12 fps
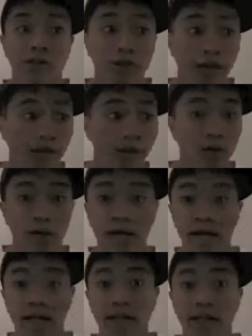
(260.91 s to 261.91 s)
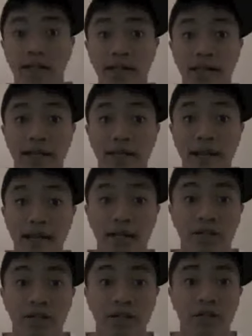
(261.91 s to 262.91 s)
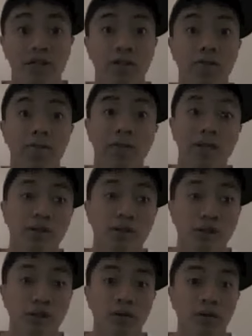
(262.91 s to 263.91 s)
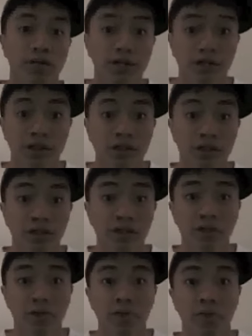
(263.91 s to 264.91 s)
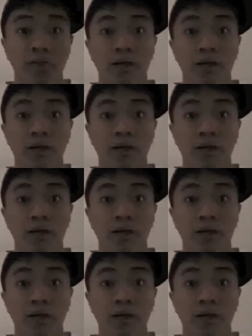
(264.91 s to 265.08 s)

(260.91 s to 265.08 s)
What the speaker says: you can go ahead and add your milk or your sugar,